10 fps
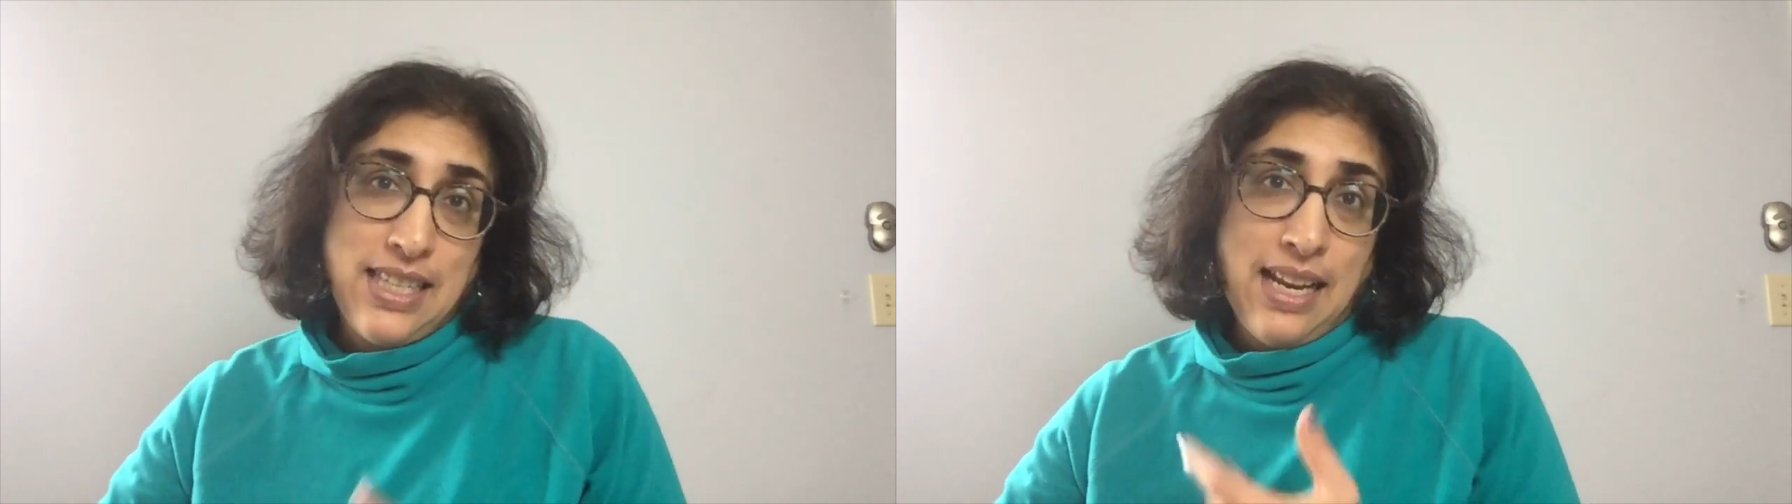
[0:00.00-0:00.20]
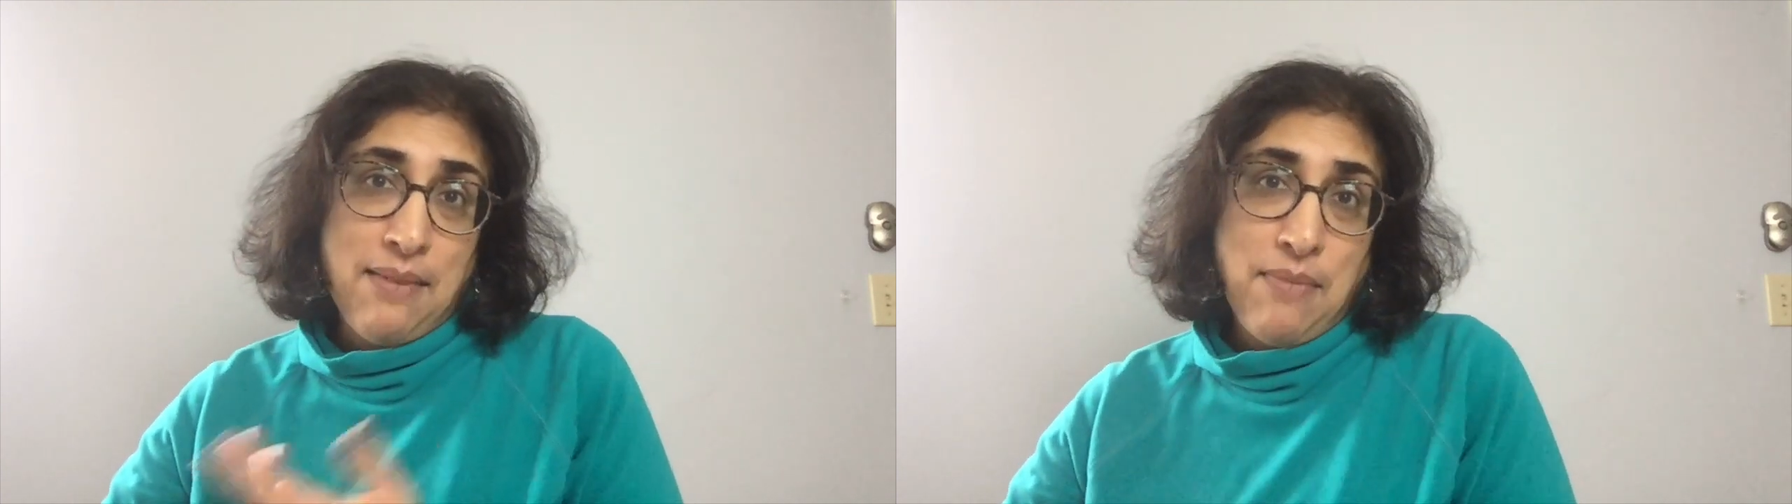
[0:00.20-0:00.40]

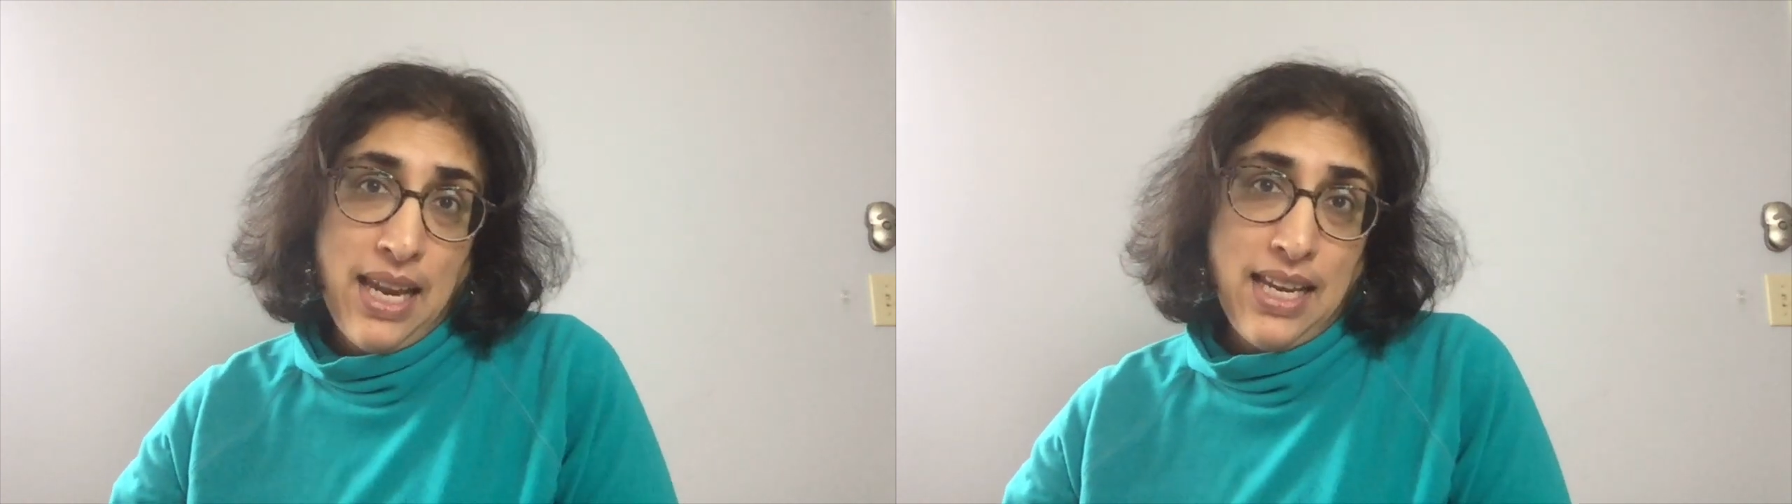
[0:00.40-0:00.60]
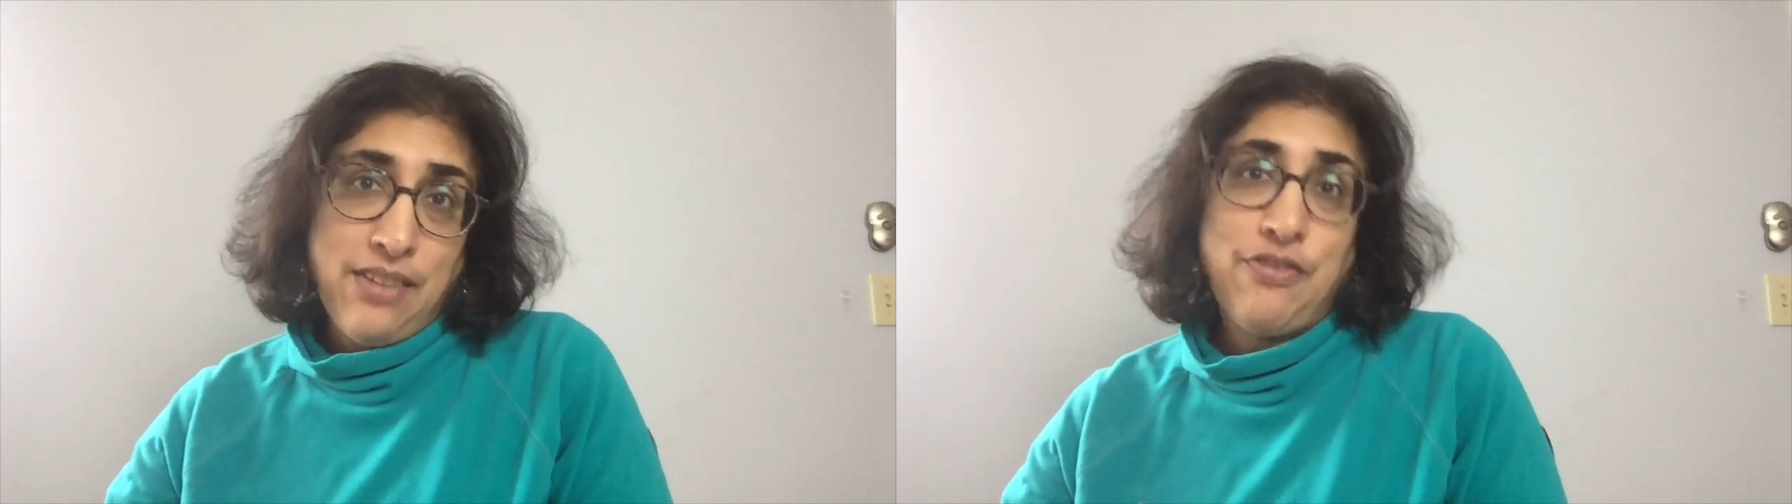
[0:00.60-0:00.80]
that I
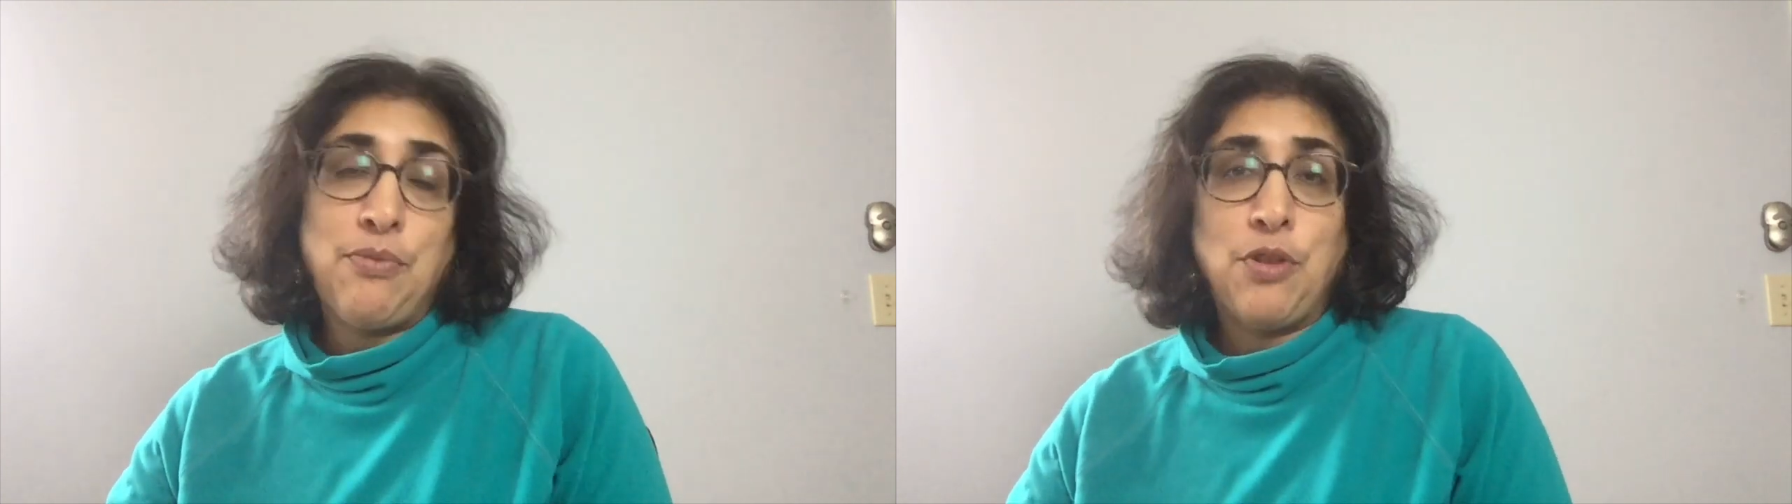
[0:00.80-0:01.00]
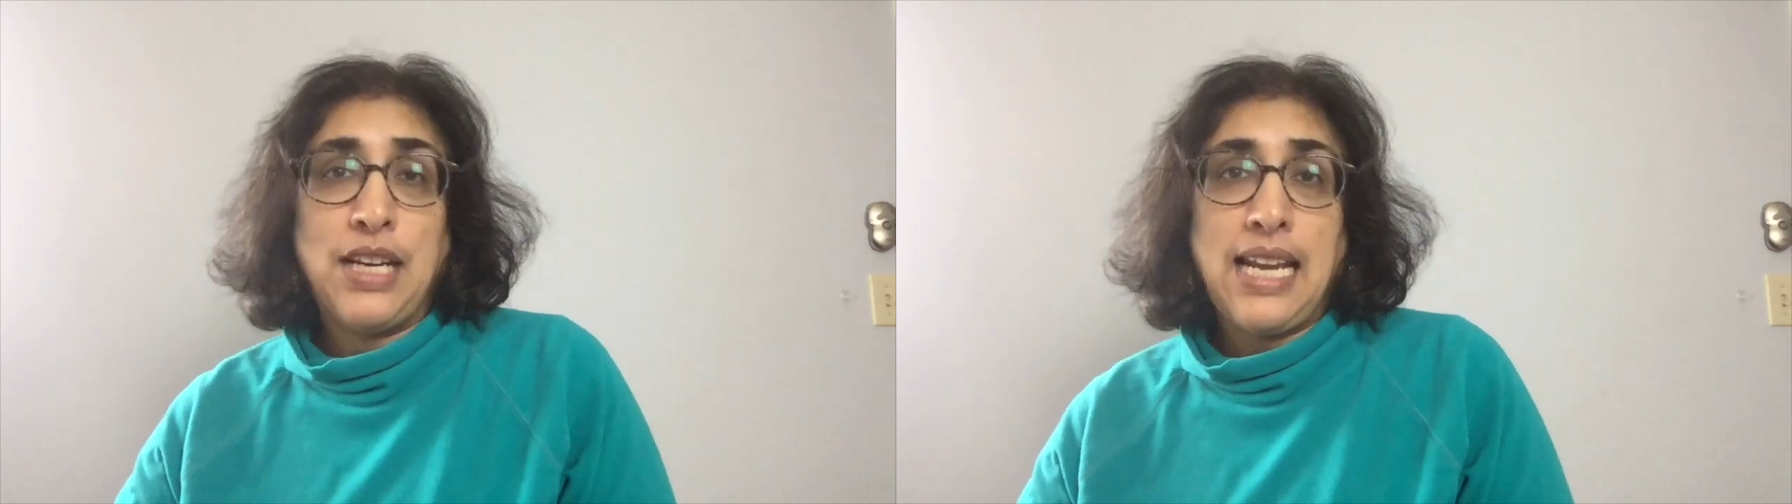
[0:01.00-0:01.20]
made from
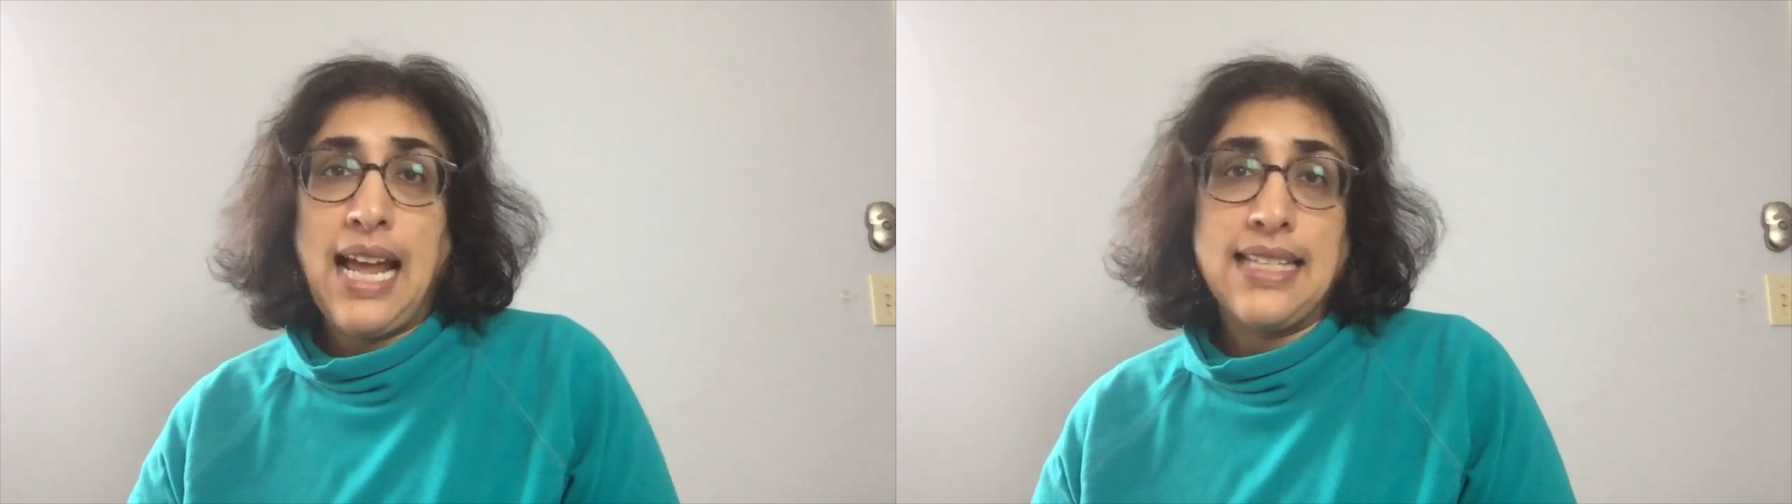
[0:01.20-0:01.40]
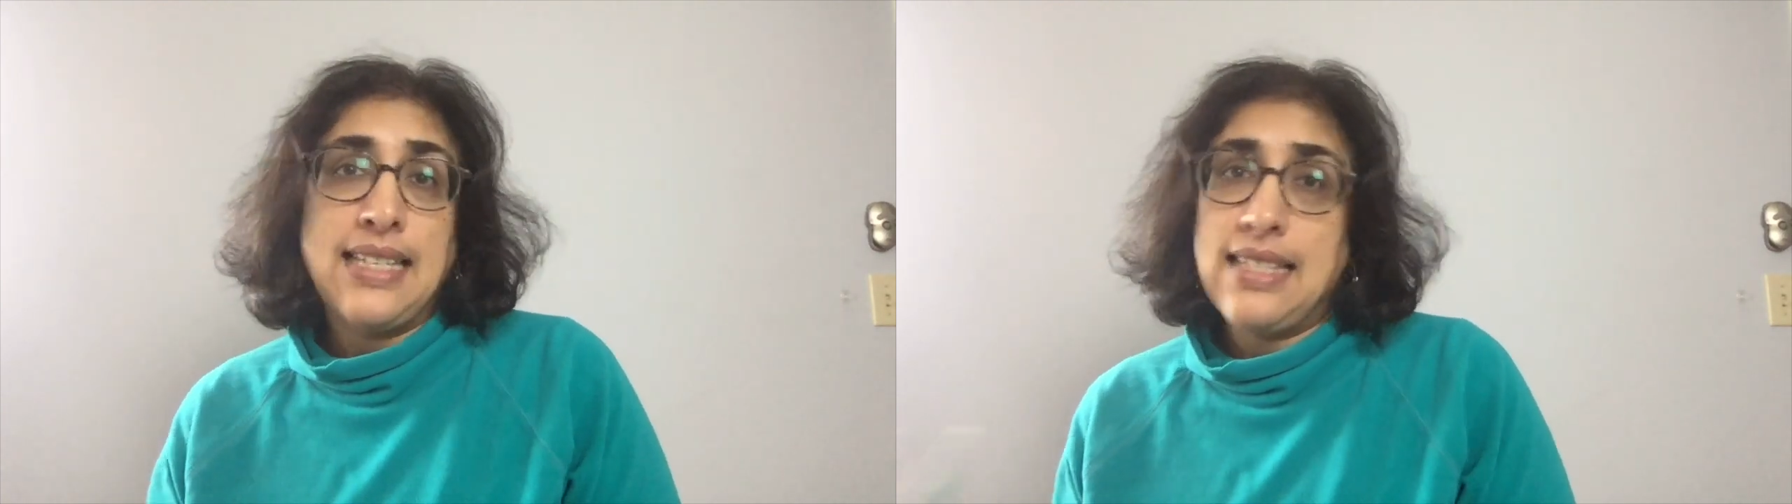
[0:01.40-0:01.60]
Cricut
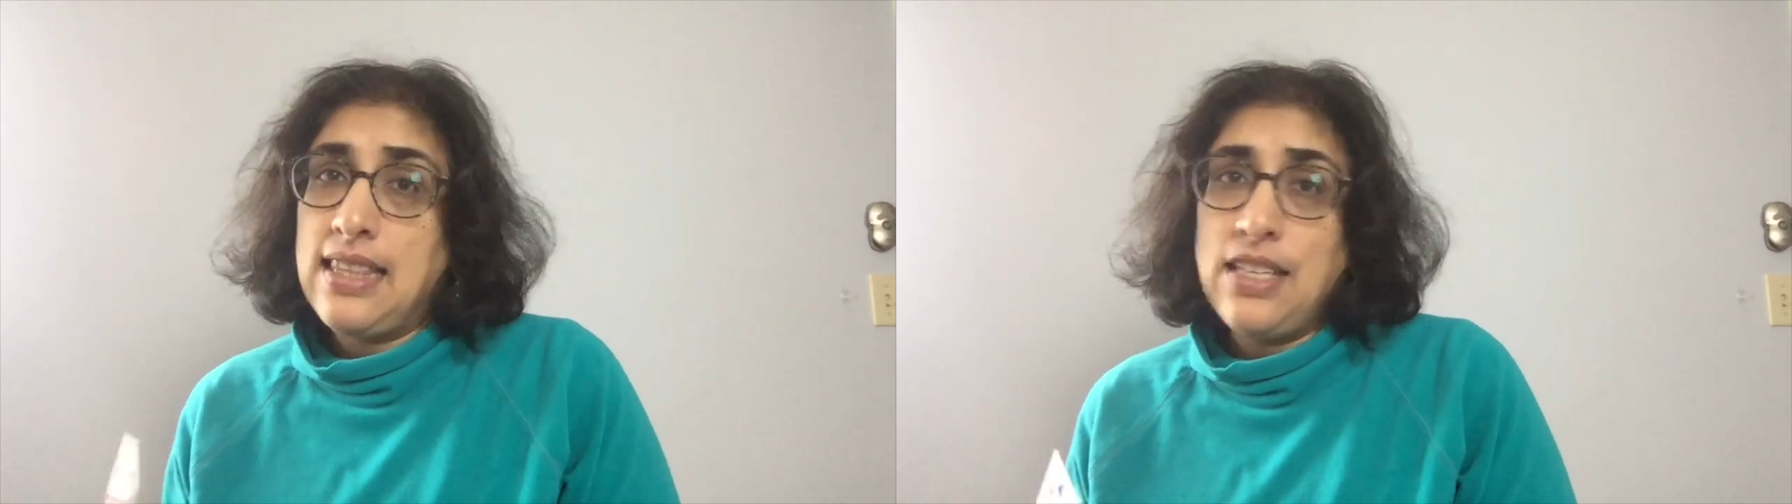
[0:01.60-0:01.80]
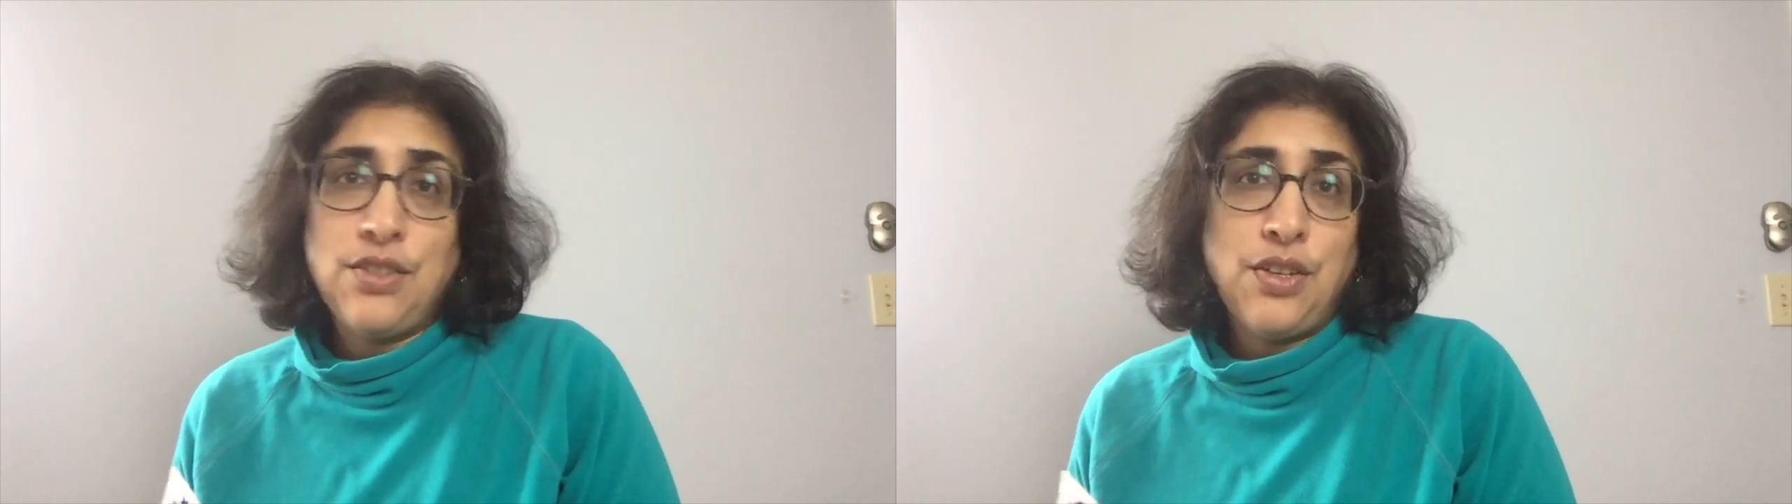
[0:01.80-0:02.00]
Access, and
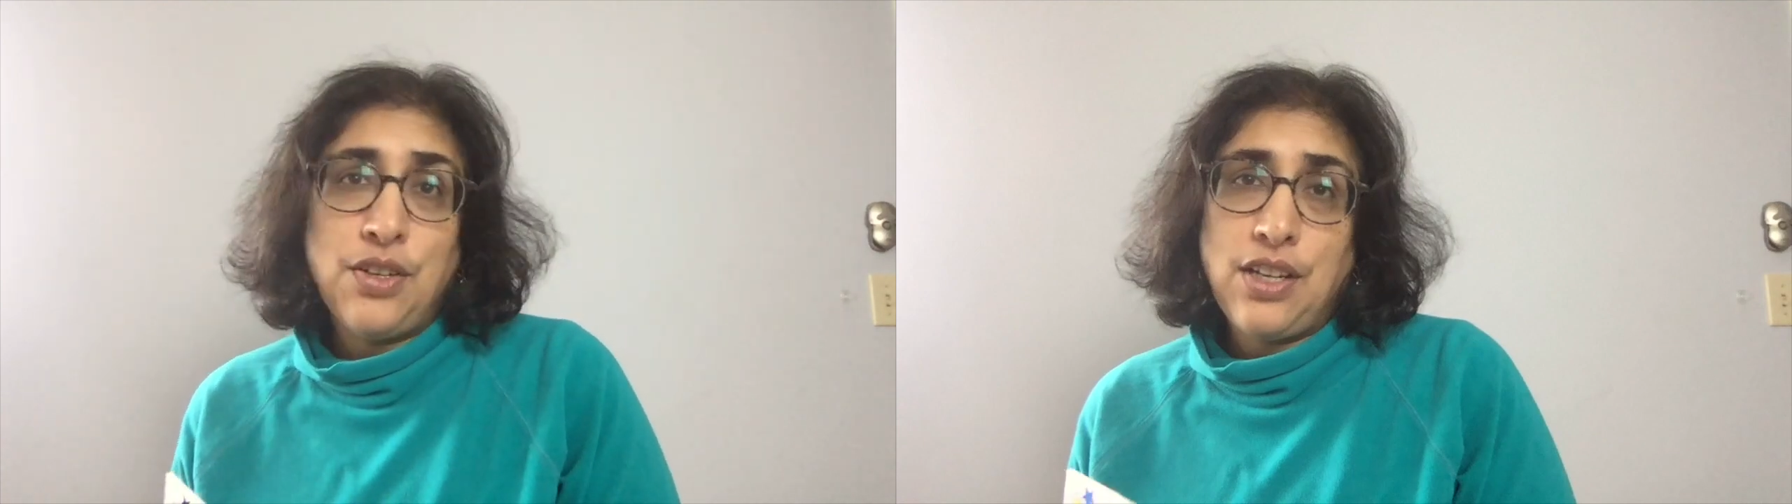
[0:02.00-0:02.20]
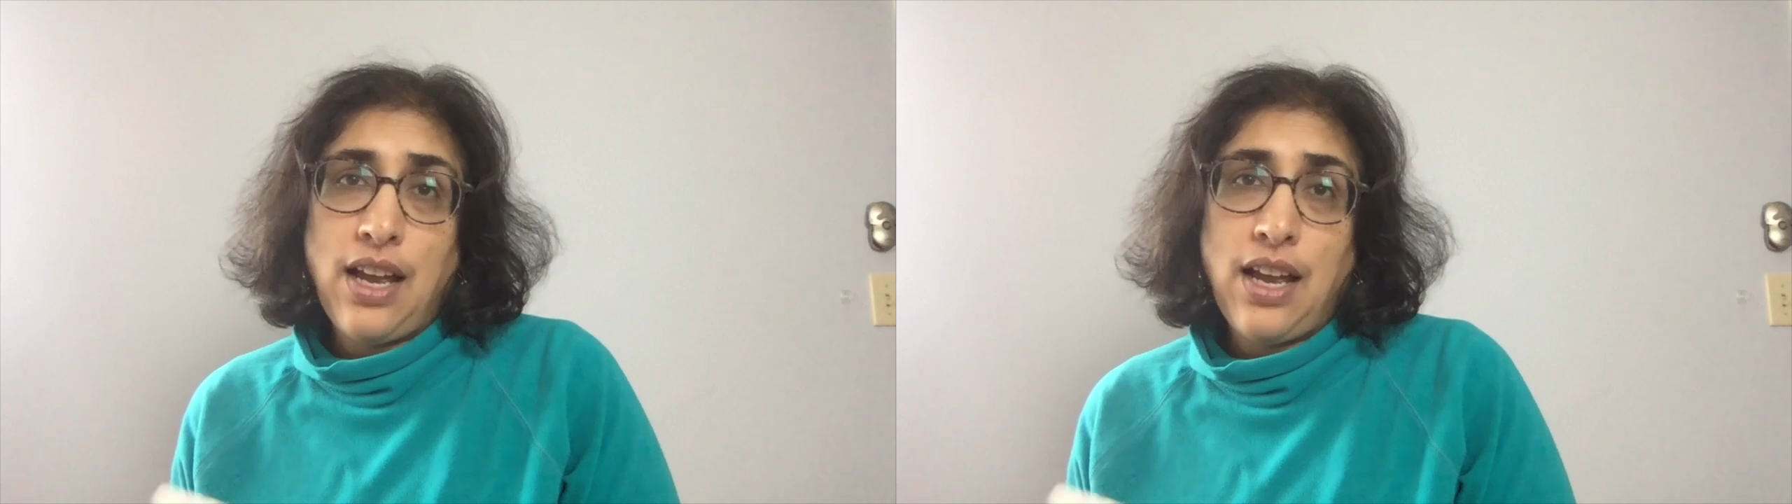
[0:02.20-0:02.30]
these are